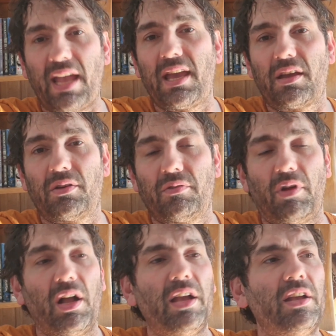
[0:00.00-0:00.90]
saying,
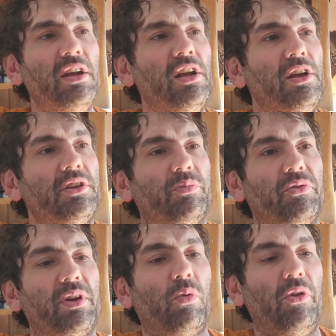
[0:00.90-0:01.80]
right?
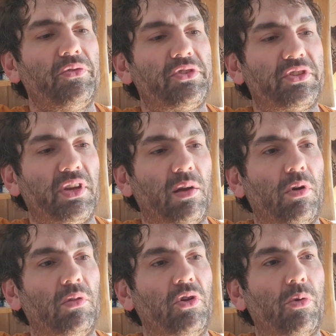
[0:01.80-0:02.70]
But they want to say,
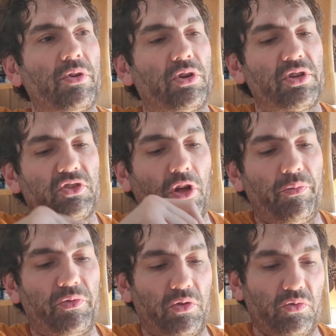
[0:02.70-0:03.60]
well, no, we've got to
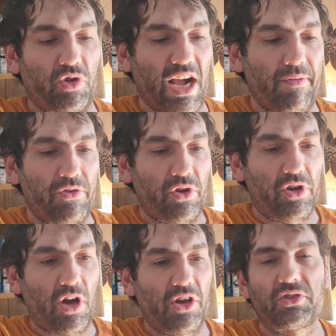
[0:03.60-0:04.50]
stop you driving your
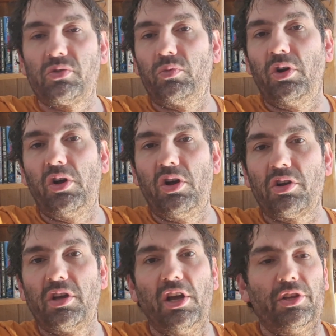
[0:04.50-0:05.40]
cars to
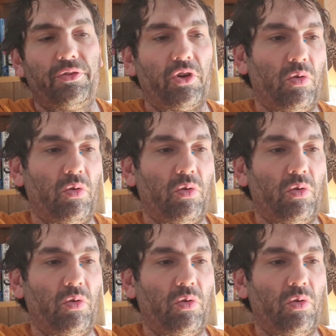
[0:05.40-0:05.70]
work, you've